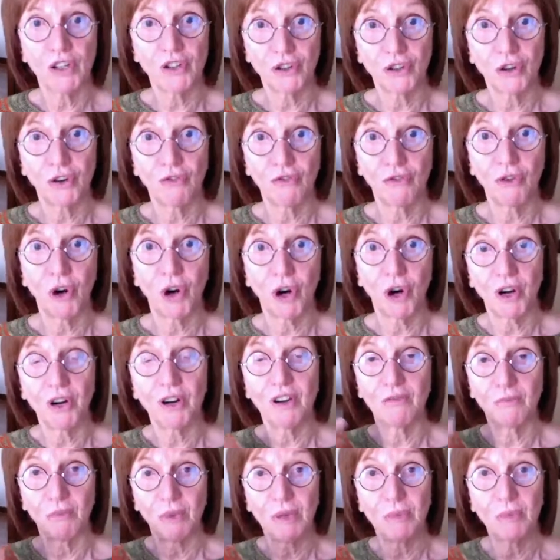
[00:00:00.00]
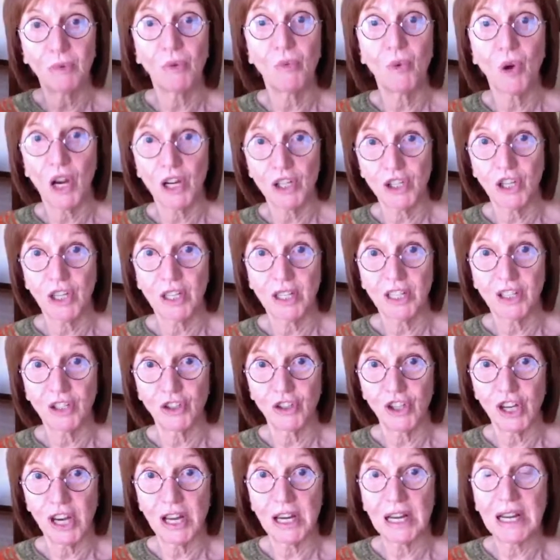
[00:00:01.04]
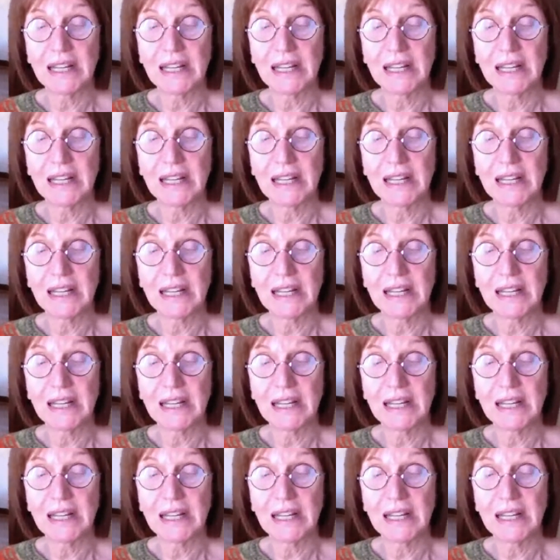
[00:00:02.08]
so far, of people watching this channel.